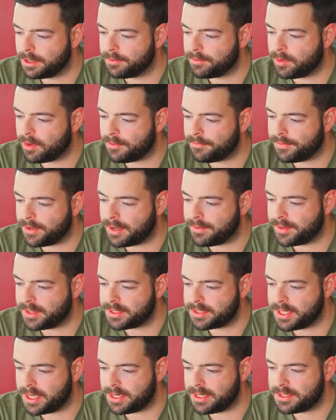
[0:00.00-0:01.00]
Overall, 5 out
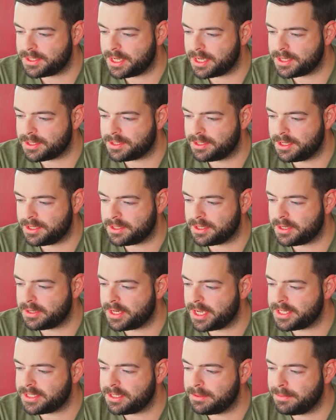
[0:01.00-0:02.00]
of 10. He says, This is a
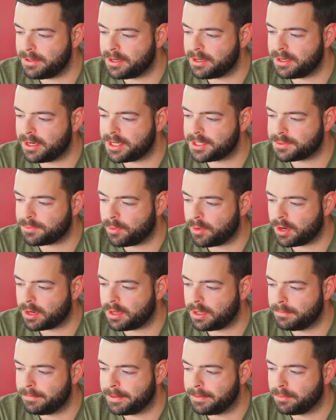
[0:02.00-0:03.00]
tasty beer, nice
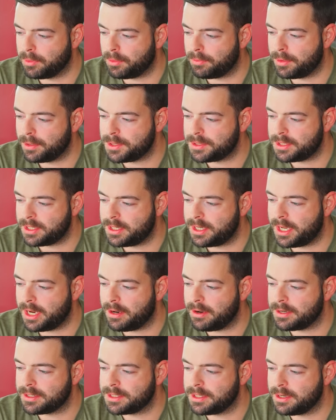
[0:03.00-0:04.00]
work, a bit more roasted
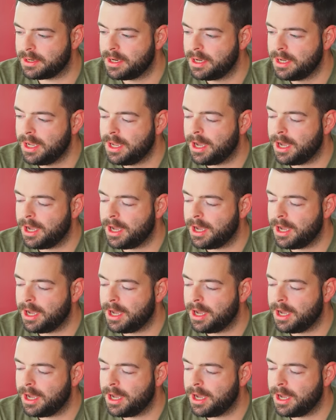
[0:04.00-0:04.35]
character,